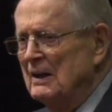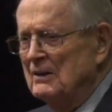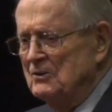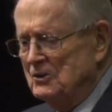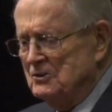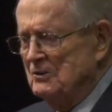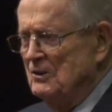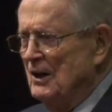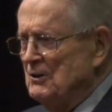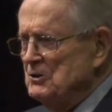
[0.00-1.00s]
just,
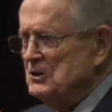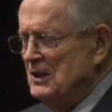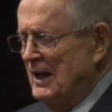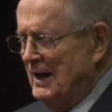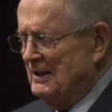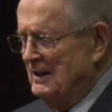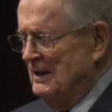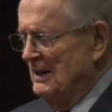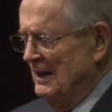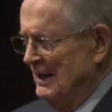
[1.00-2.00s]
you
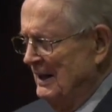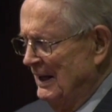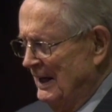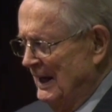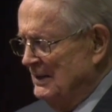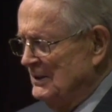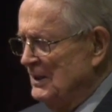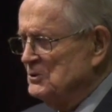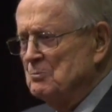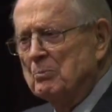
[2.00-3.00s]
understand,
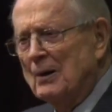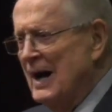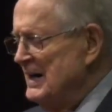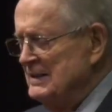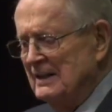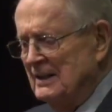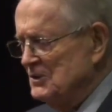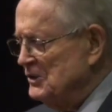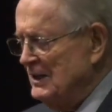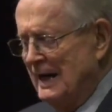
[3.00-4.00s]
as bright and
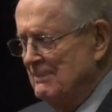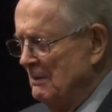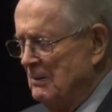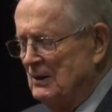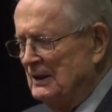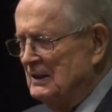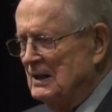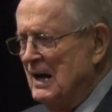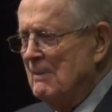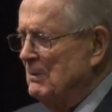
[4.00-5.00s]
as capable and
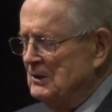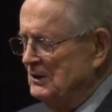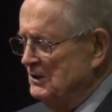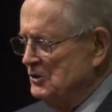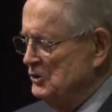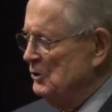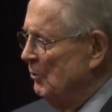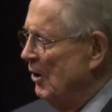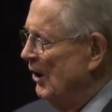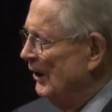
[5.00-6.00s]
competent as
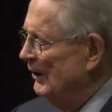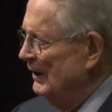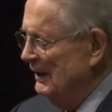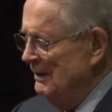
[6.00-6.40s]
you are